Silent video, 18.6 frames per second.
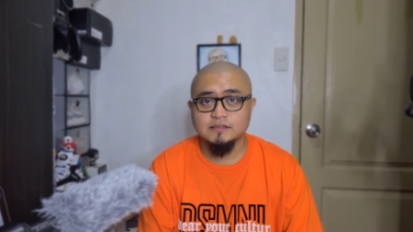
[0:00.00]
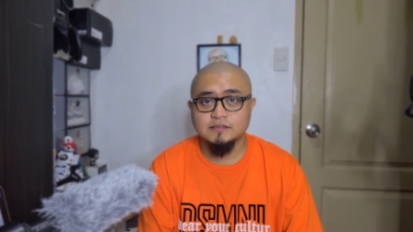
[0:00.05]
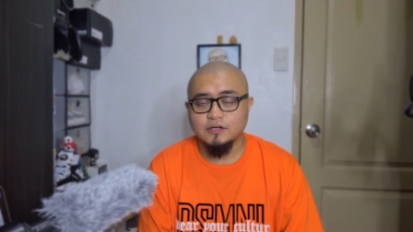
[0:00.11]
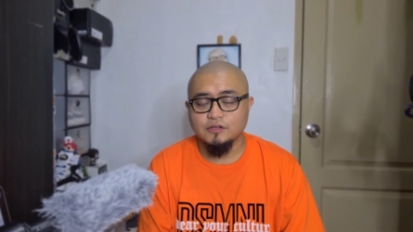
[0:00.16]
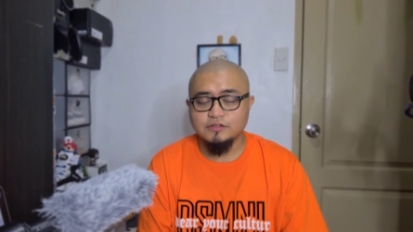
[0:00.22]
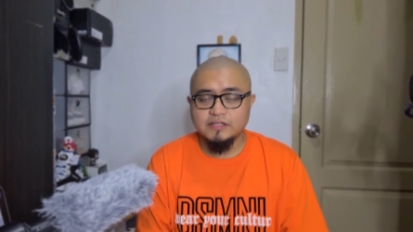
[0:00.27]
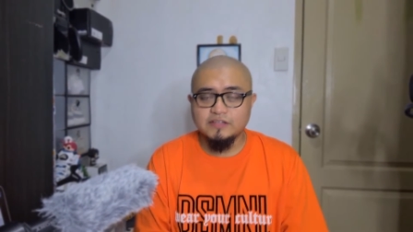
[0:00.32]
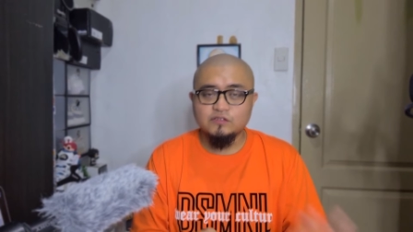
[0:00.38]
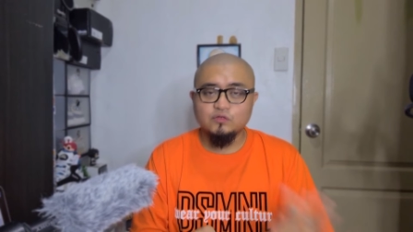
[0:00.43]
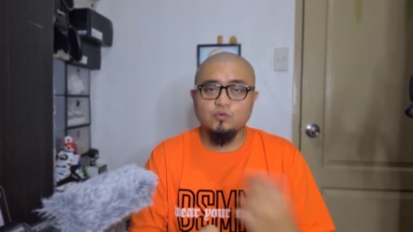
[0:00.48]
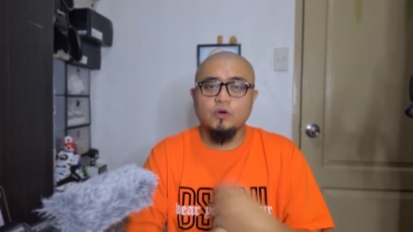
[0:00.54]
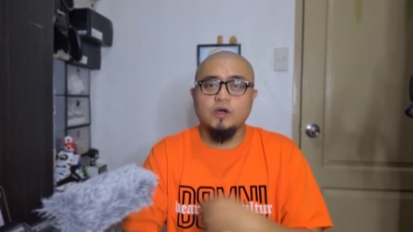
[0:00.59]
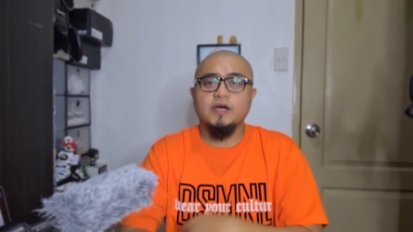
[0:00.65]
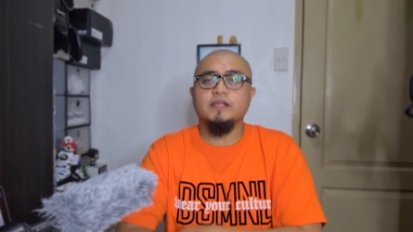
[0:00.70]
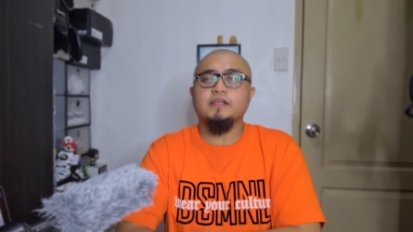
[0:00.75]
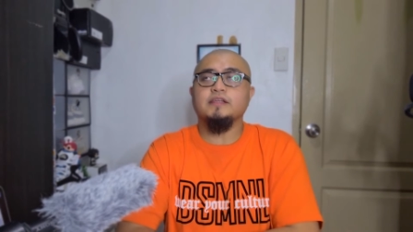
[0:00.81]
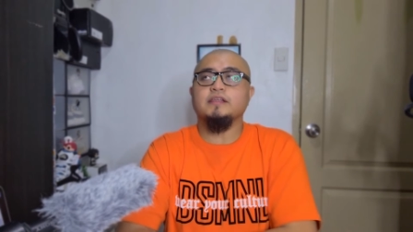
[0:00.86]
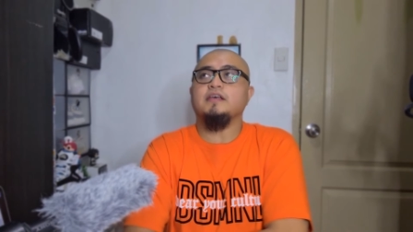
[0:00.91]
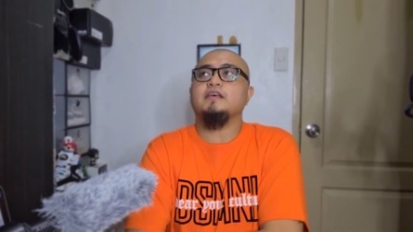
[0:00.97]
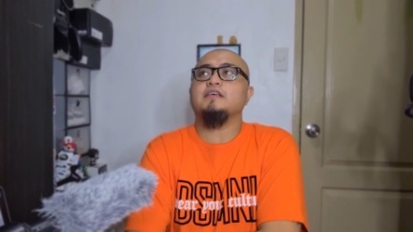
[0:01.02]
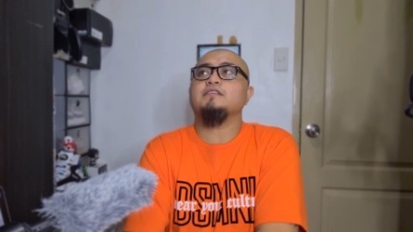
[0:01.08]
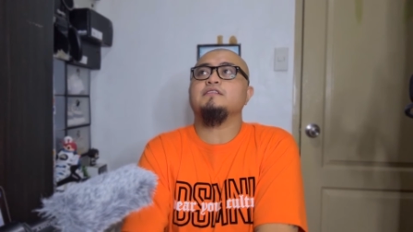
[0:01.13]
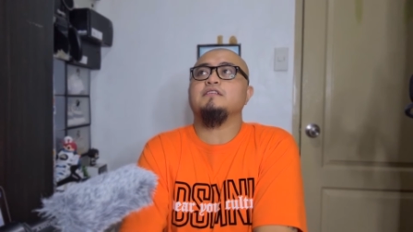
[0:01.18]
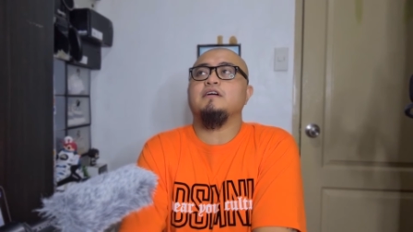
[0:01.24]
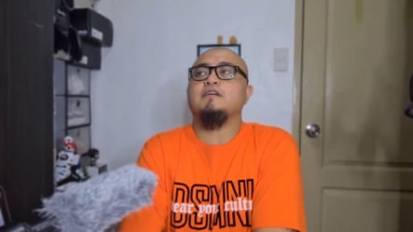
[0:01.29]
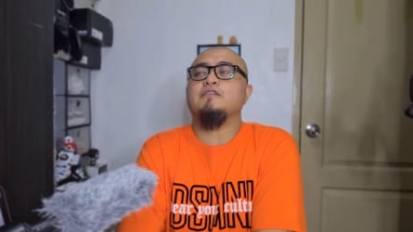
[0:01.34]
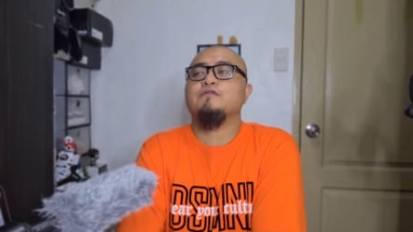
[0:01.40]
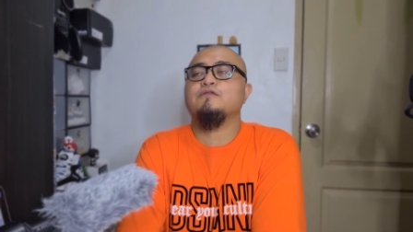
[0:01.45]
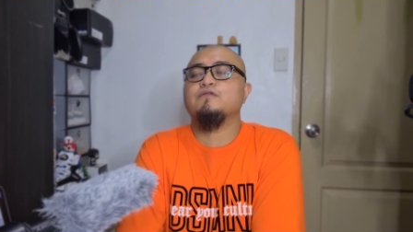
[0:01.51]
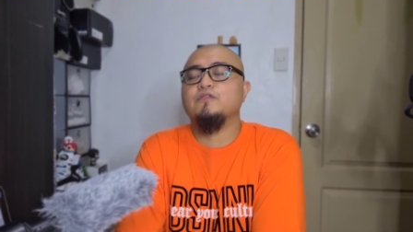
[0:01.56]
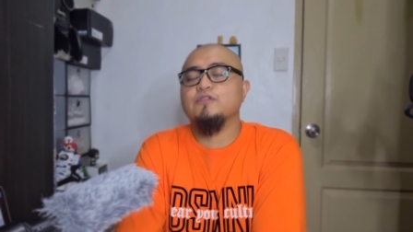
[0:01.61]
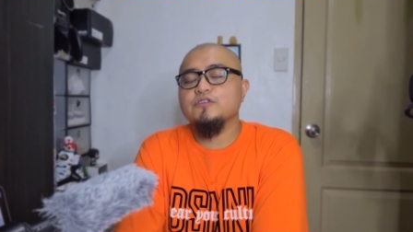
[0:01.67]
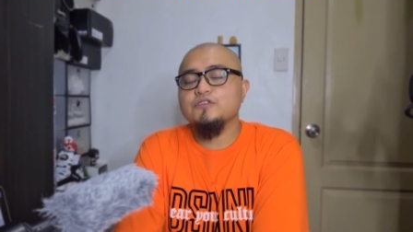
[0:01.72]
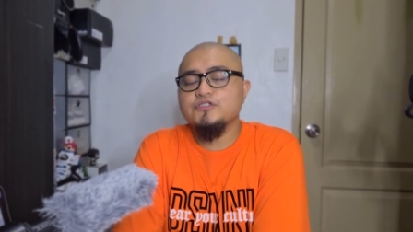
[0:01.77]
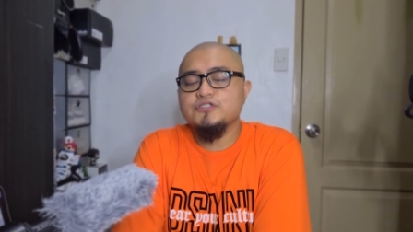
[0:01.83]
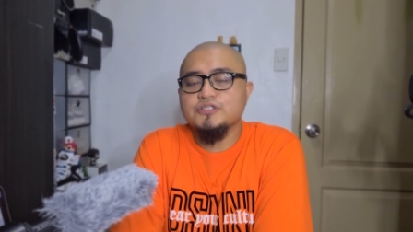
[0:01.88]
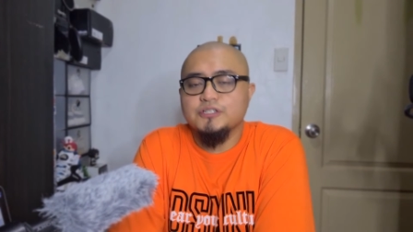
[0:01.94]
Uh, this one is a
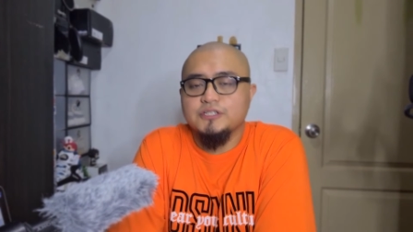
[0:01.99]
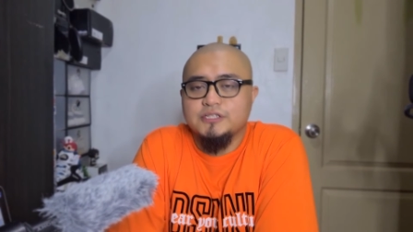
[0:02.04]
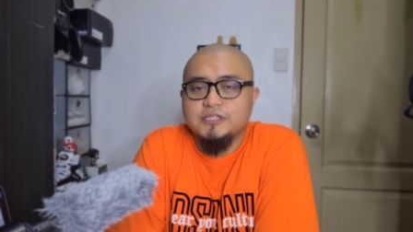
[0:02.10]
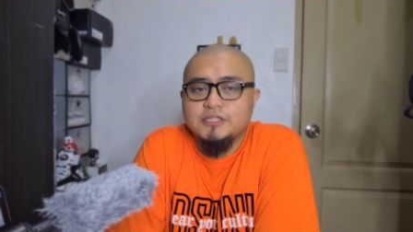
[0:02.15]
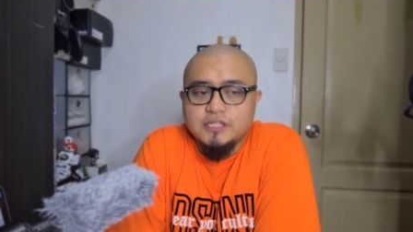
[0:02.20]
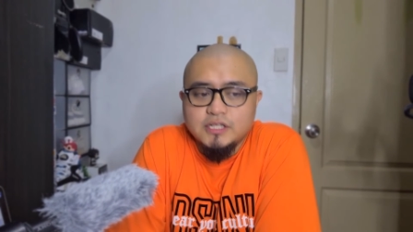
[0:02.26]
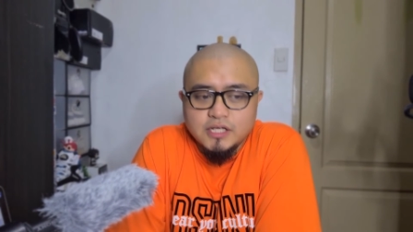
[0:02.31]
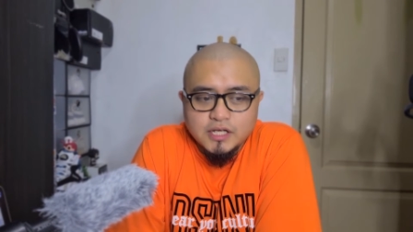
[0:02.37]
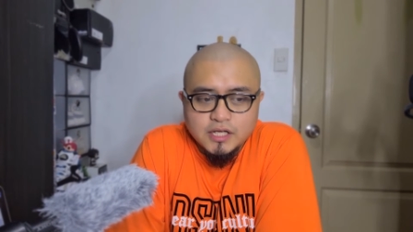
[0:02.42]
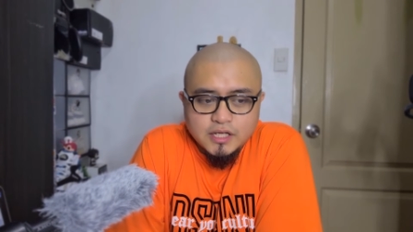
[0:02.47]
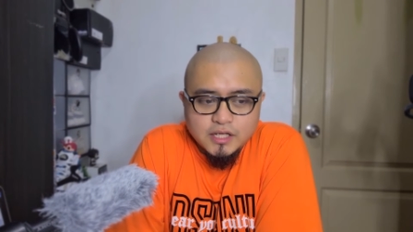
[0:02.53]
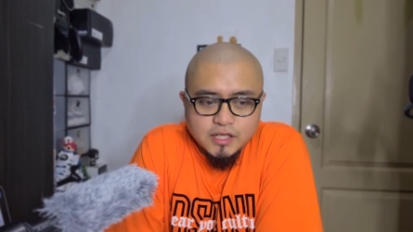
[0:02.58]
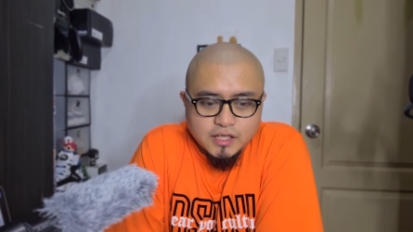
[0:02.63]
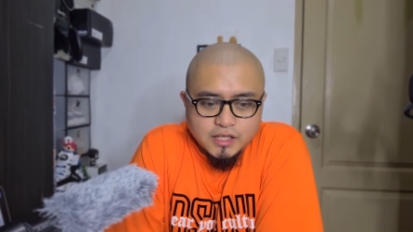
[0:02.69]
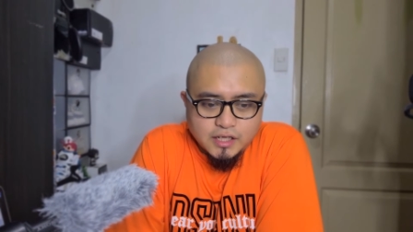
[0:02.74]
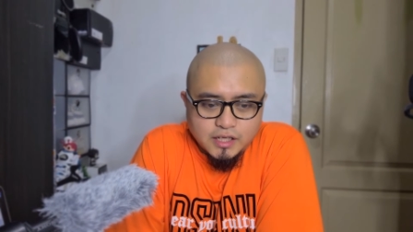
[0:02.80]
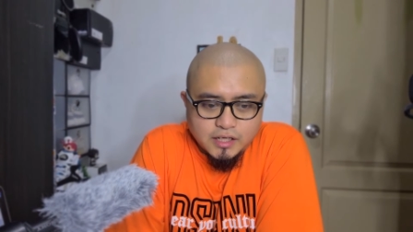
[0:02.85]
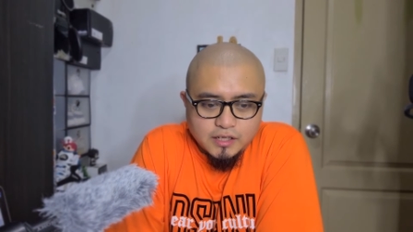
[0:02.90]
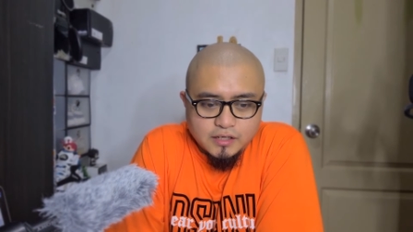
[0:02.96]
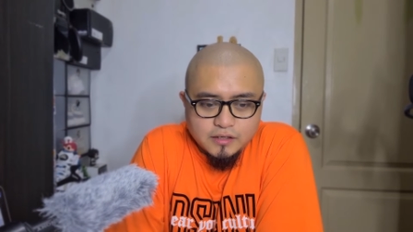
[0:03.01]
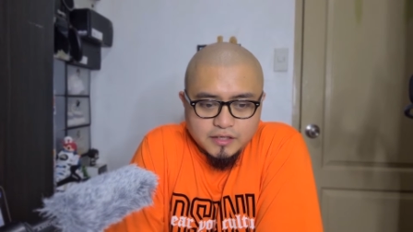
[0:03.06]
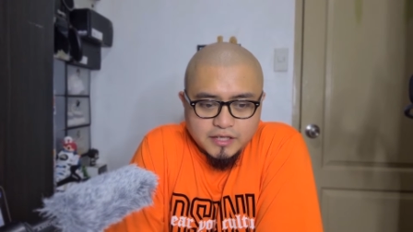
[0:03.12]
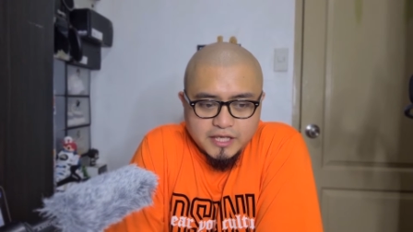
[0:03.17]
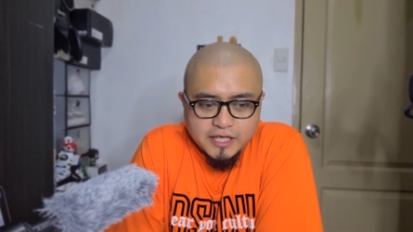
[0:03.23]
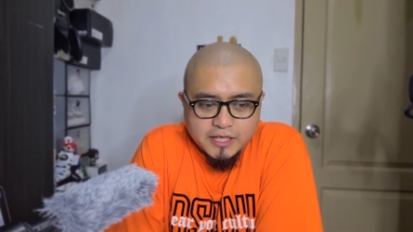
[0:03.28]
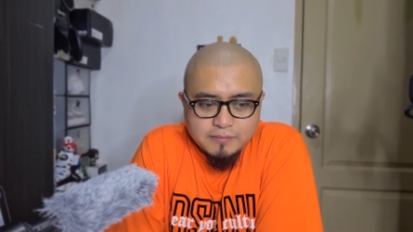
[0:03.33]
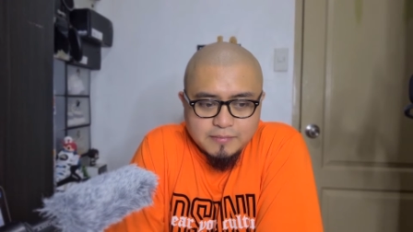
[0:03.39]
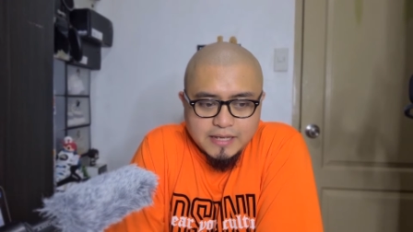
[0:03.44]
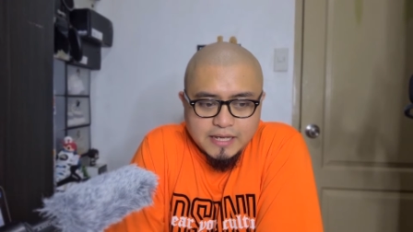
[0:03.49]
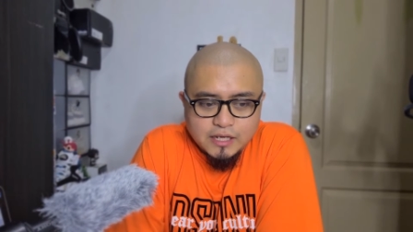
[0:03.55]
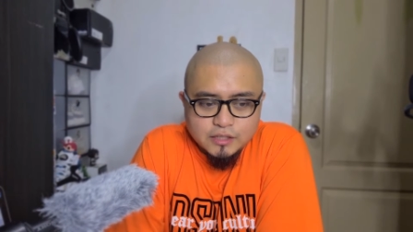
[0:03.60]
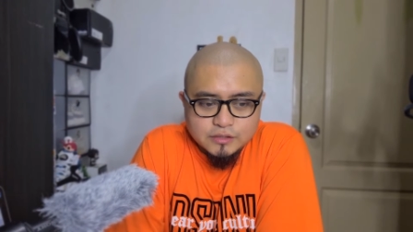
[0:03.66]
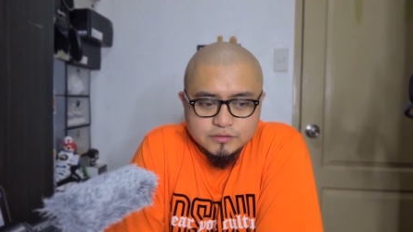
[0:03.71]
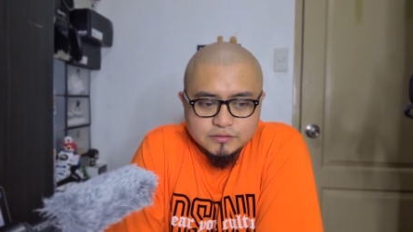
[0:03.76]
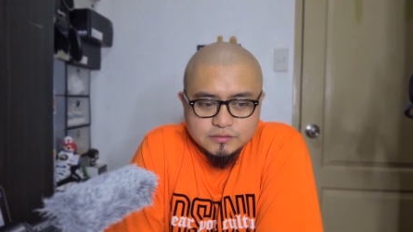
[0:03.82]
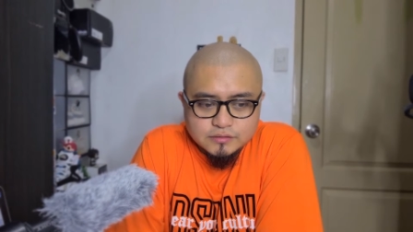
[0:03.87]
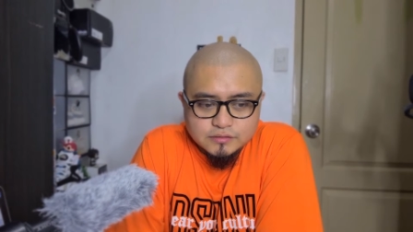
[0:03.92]
version uh, came
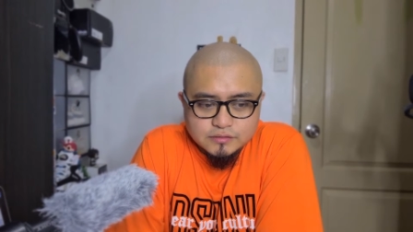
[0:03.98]
out,